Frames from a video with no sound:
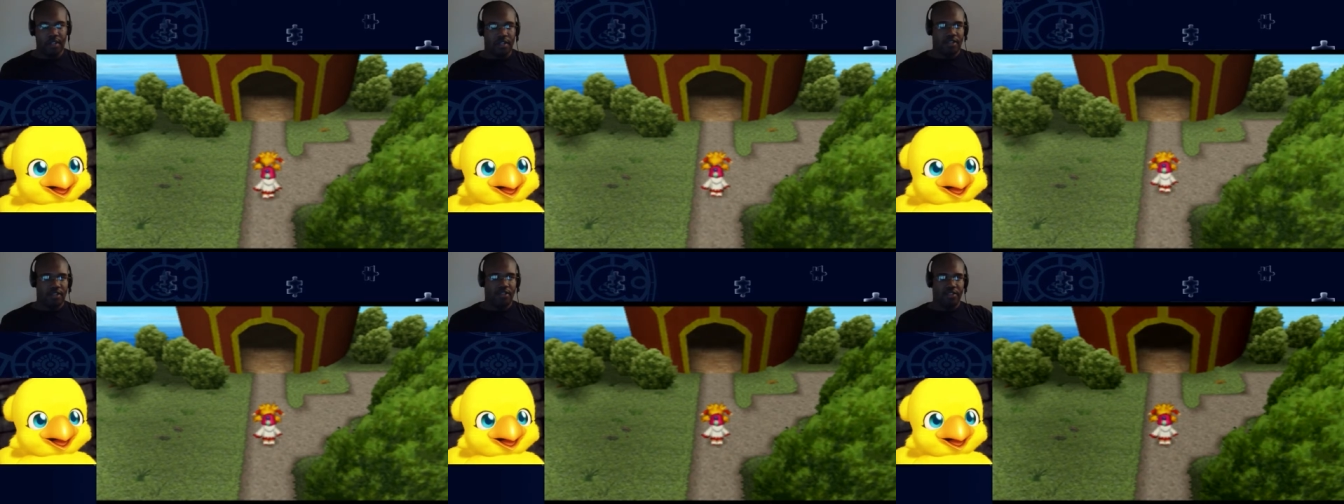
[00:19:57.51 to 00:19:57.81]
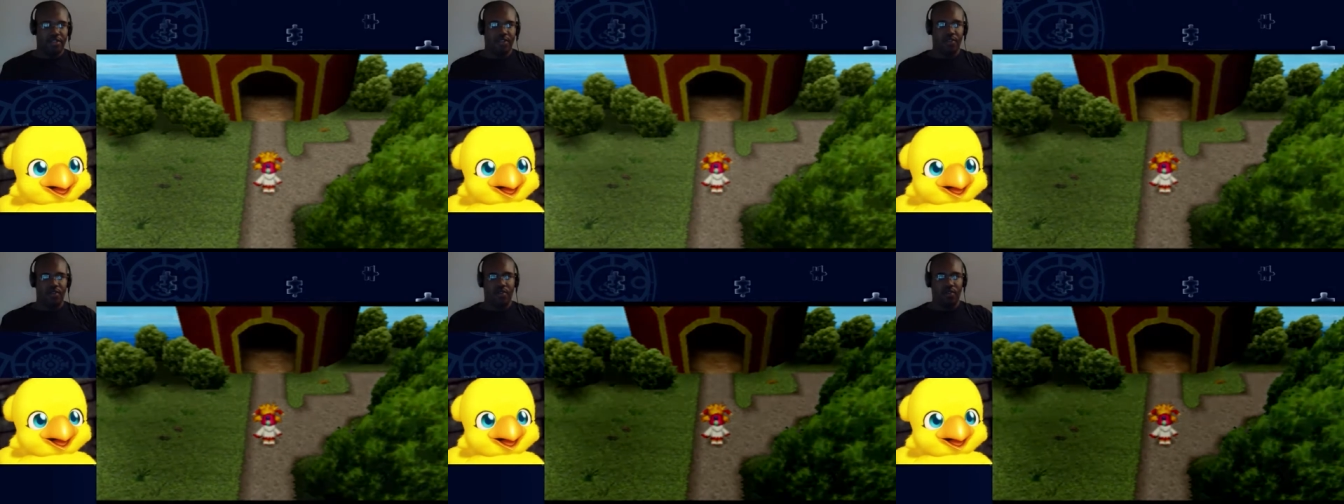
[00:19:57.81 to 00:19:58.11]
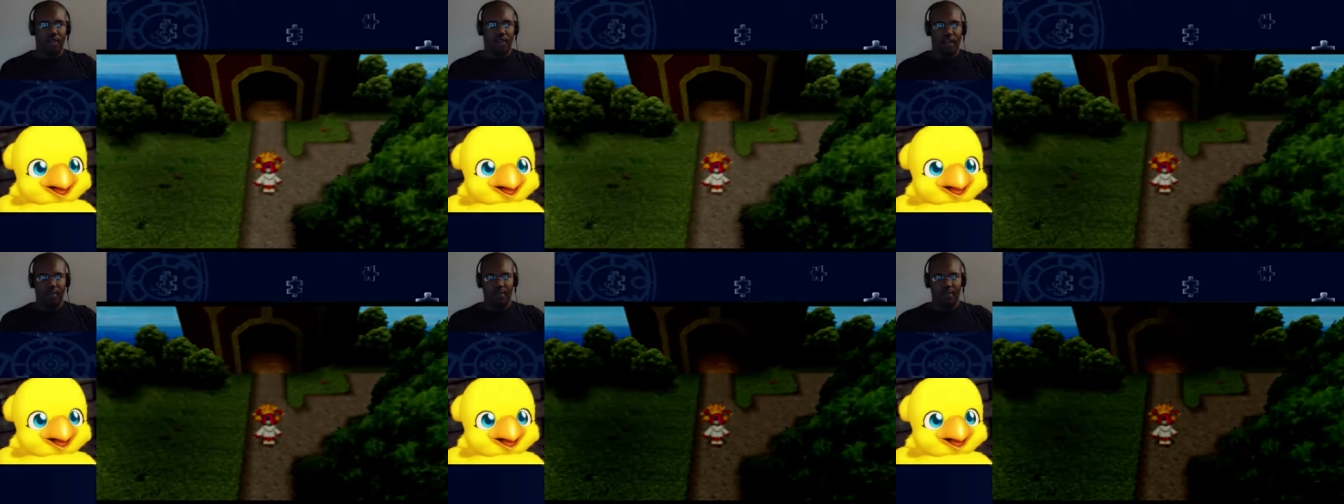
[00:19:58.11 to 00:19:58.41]

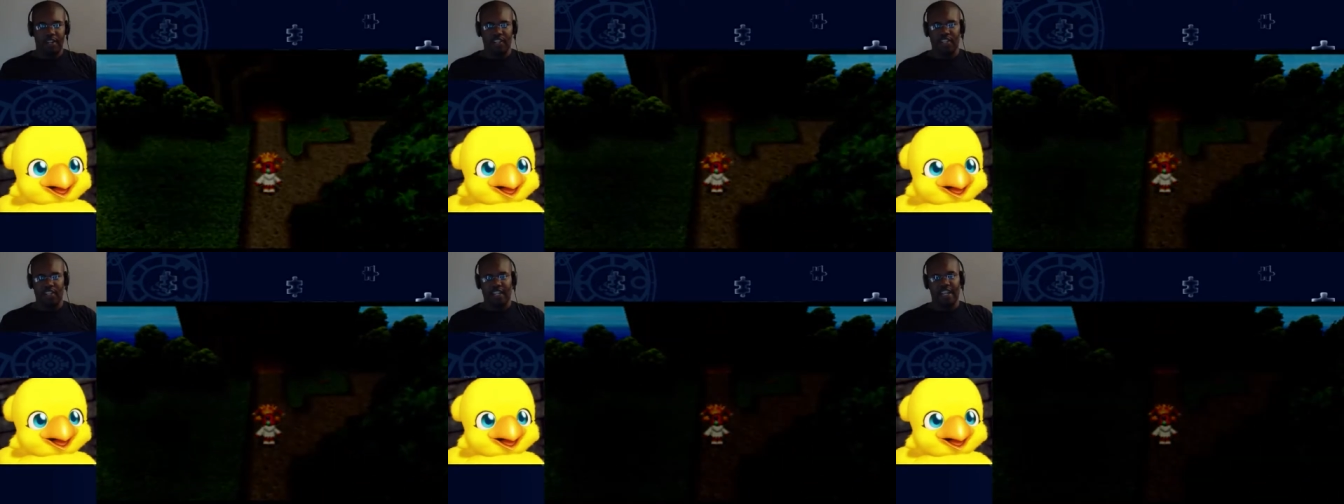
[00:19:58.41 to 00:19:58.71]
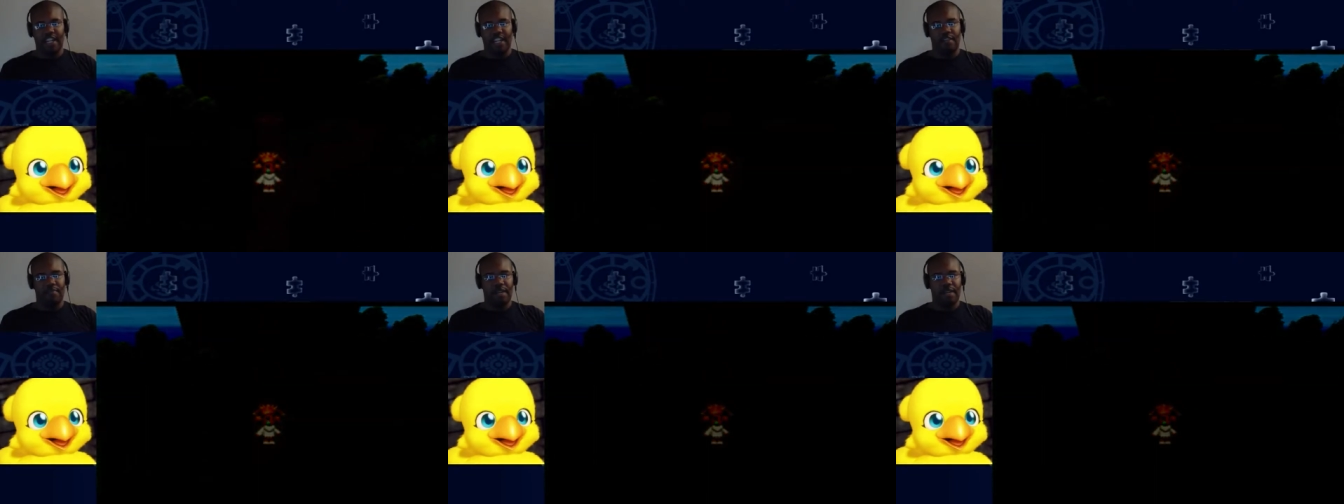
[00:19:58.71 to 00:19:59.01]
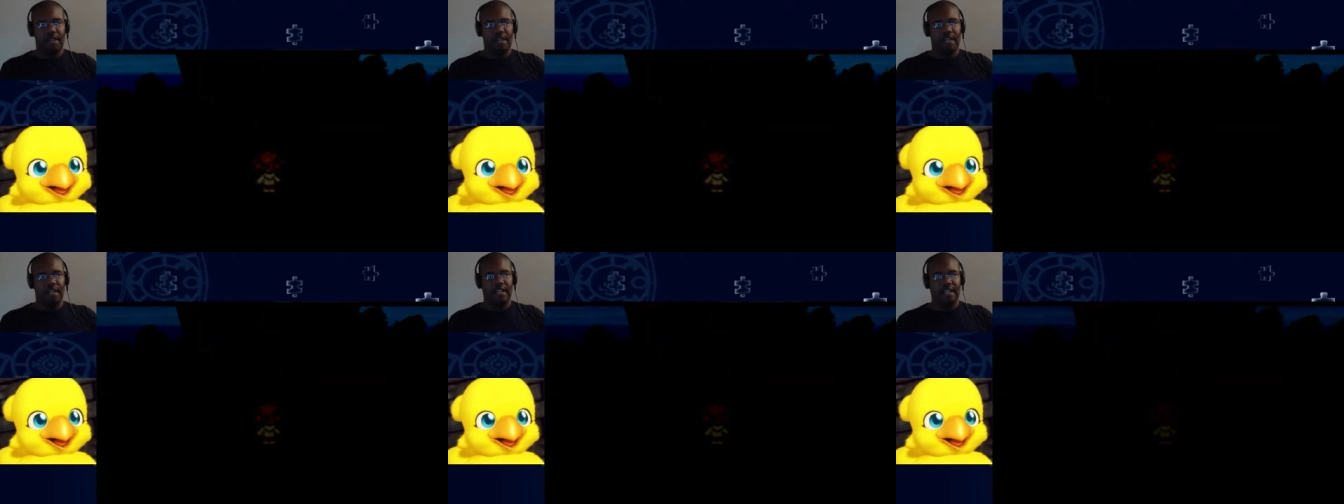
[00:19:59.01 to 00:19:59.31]
So there's an
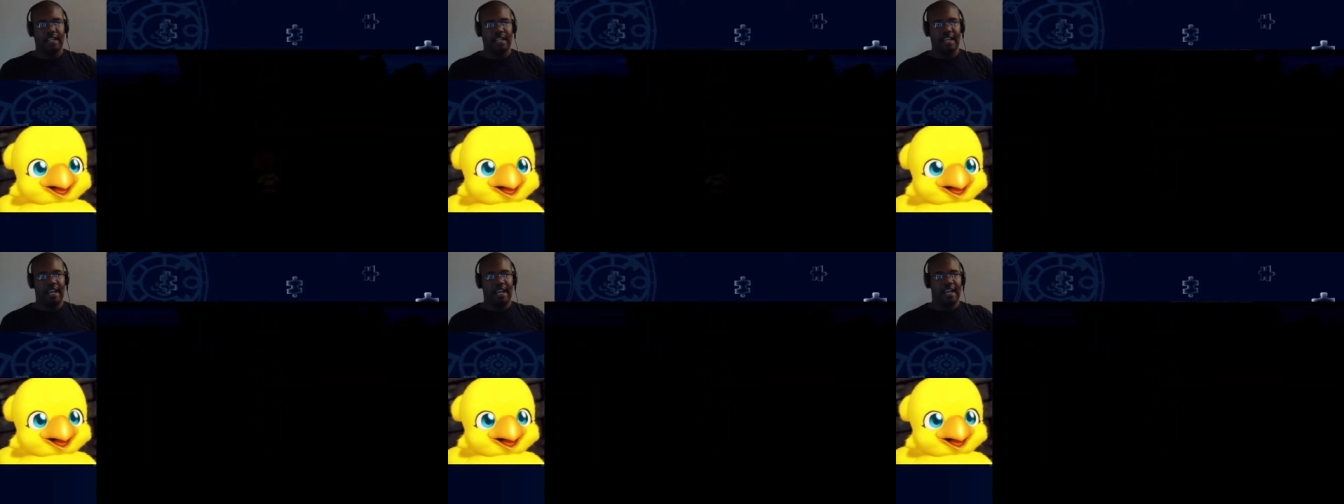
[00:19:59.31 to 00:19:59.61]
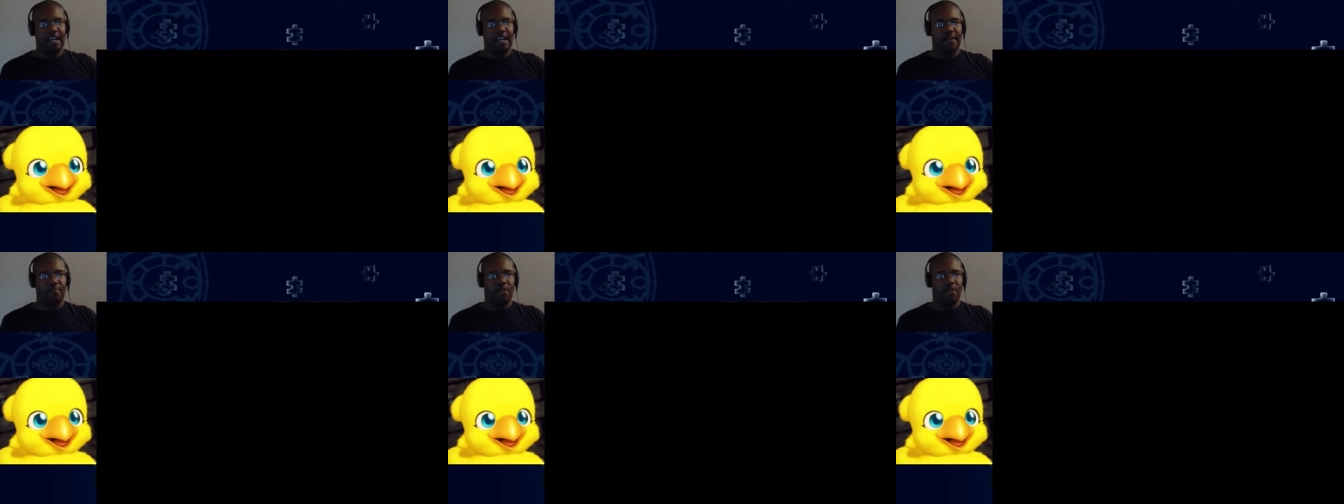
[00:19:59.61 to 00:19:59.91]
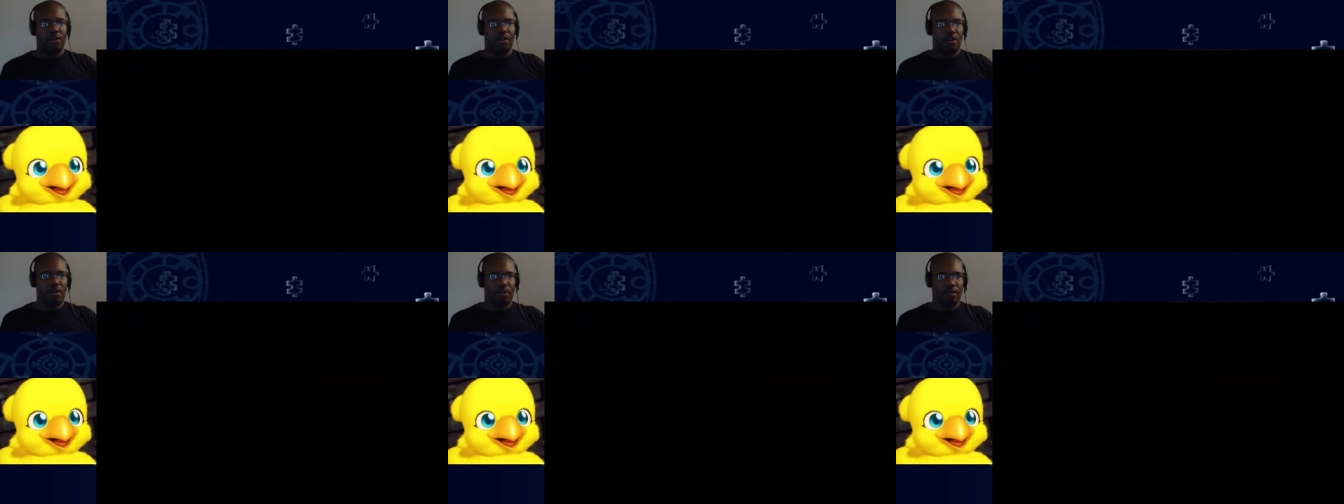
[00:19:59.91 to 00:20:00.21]
enemy in the game
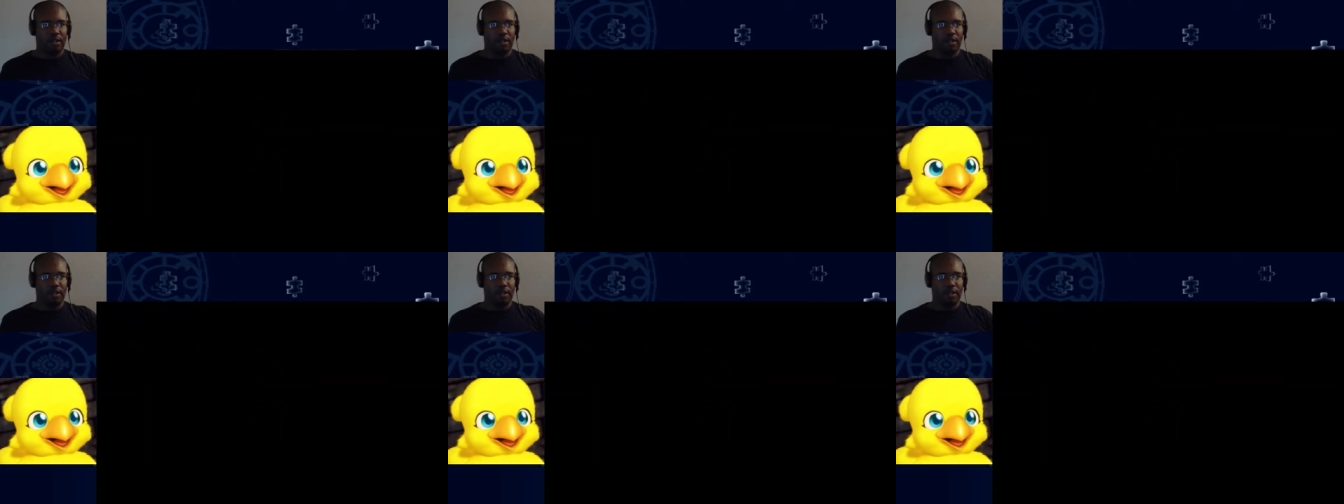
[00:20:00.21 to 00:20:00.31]
called